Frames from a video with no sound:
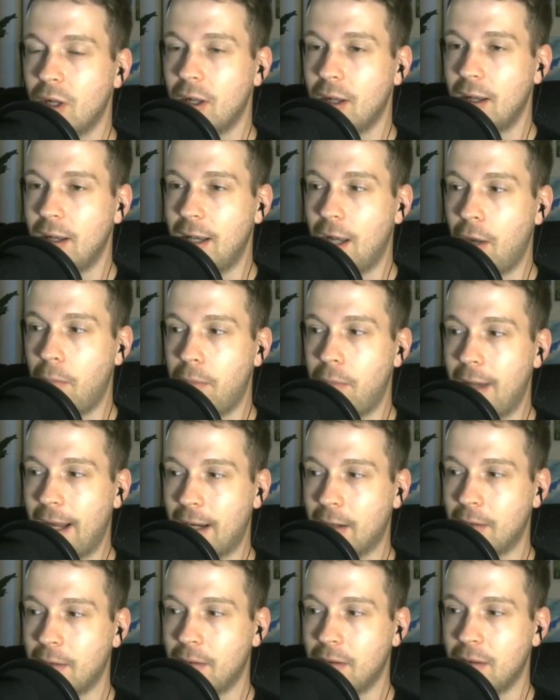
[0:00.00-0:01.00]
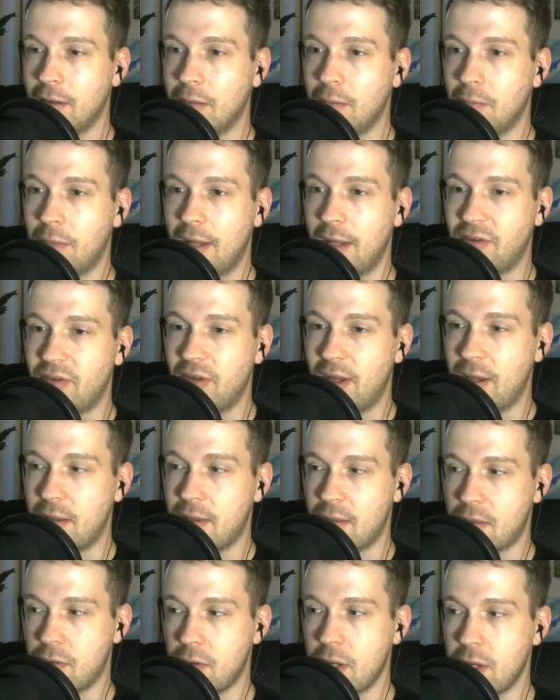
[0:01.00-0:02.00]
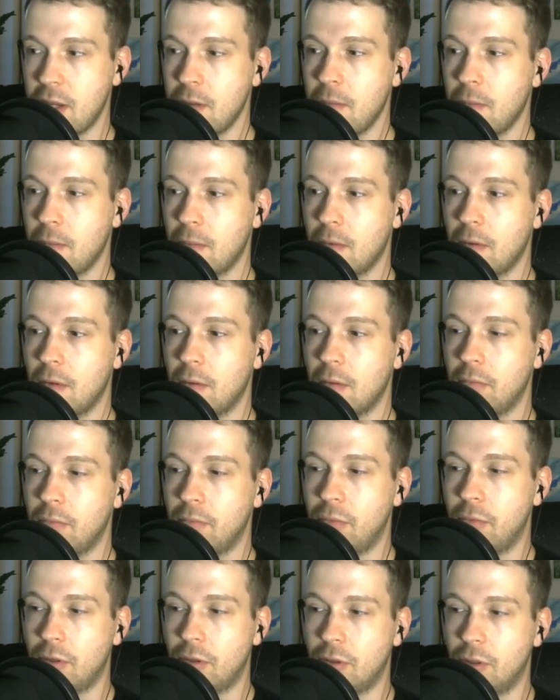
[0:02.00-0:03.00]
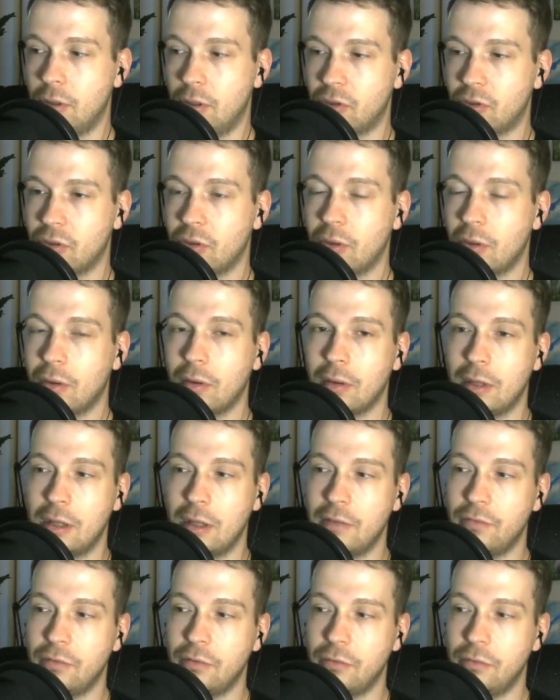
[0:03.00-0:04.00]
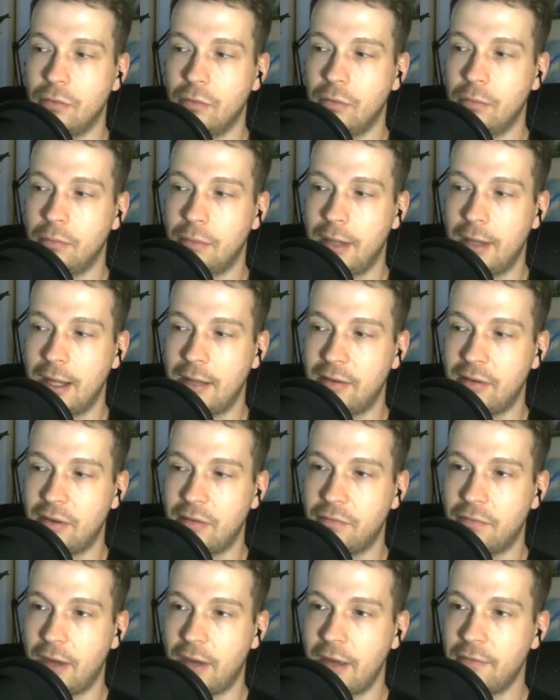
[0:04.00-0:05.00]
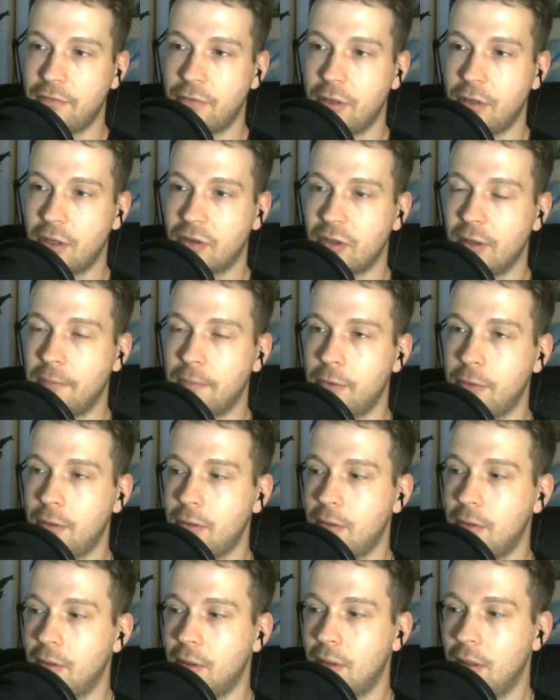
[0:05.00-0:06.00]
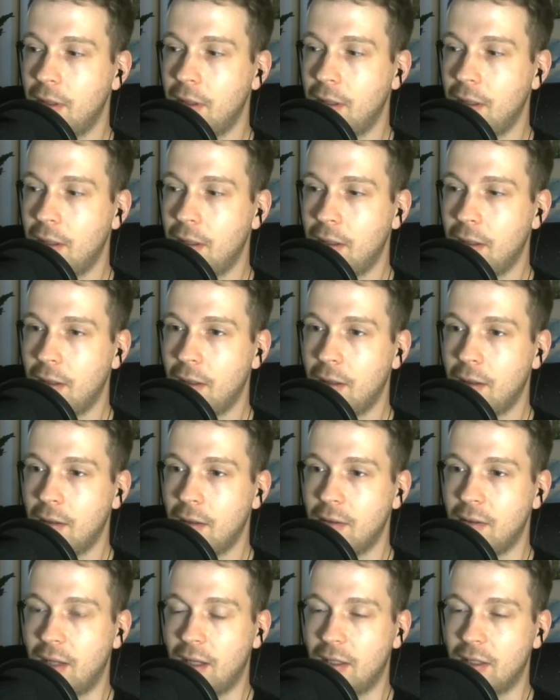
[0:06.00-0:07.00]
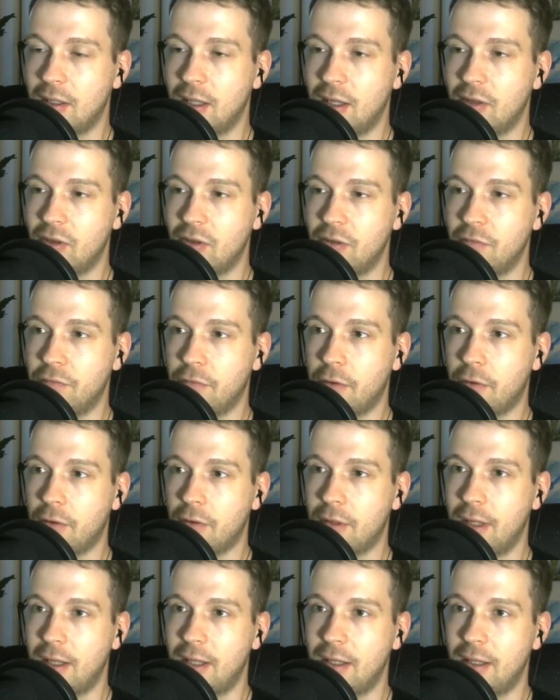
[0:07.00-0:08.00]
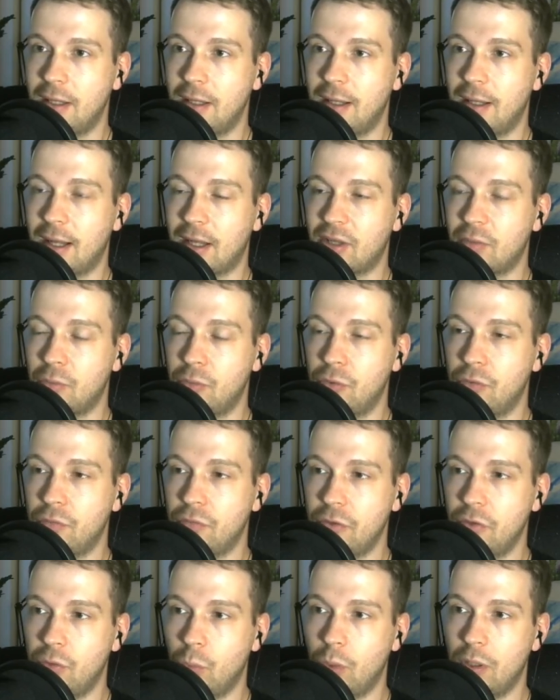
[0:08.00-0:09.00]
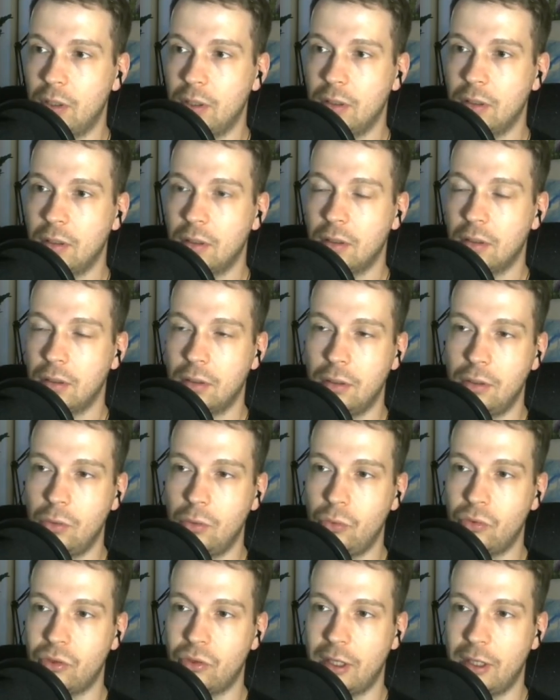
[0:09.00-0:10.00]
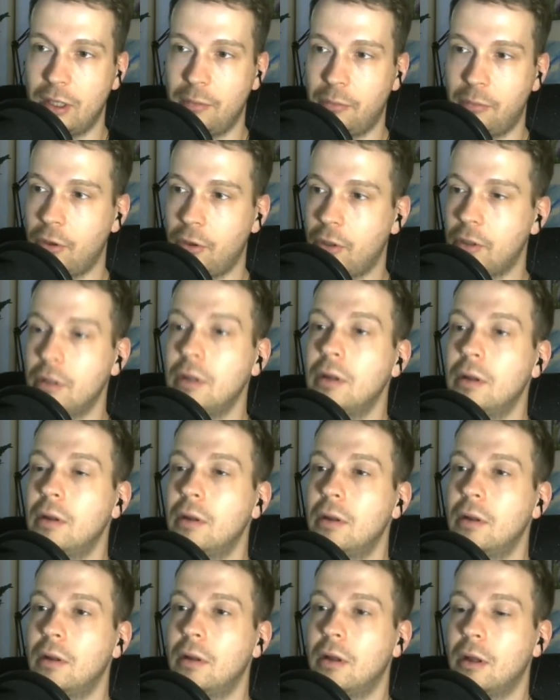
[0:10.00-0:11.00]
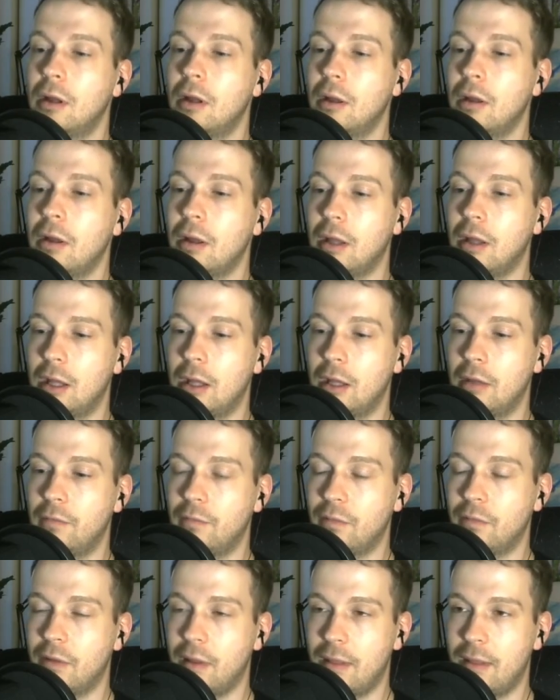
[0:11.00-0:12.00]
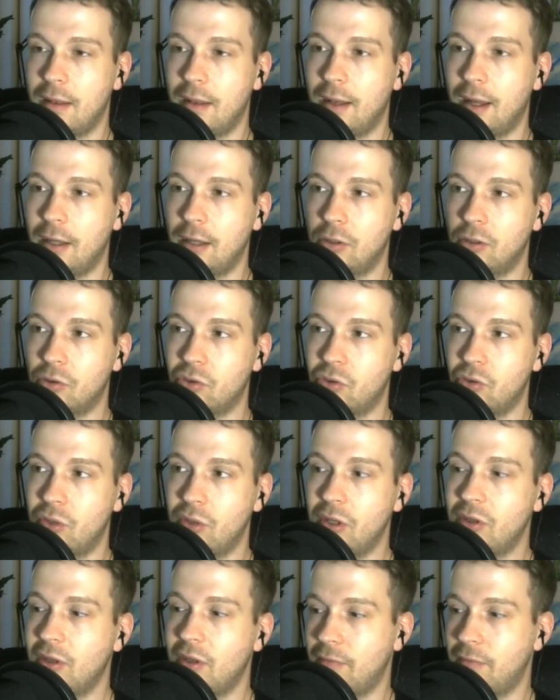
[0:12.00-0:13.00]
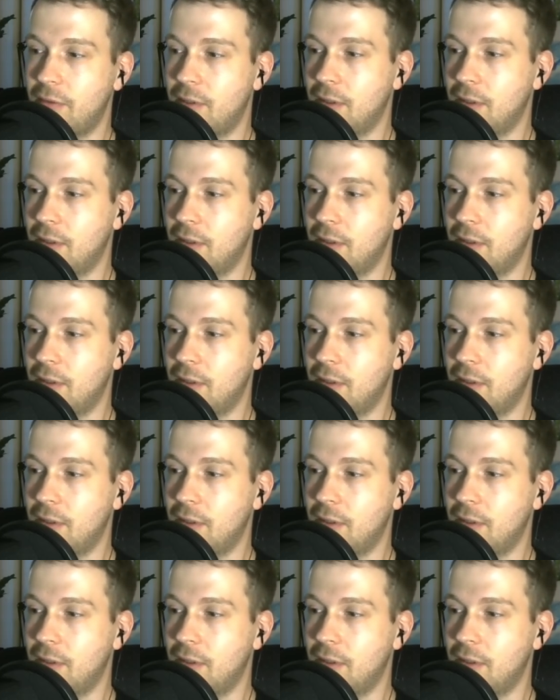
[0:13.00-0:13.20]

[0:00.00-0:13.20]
Now black plays a3, because if you play c5, for example, then king c4, and in the next move you will lose a pawn if the knight goes to d7.